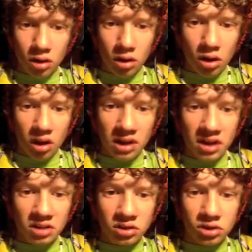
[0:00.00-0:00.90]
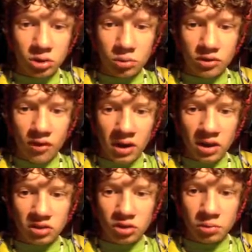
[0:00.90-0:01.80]
All I need to do is find
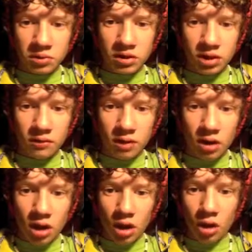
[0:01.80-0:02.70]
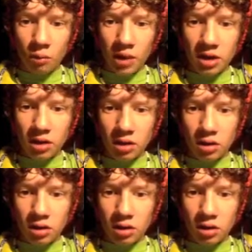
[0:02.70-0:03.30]
that stupid TV. Oh, wait.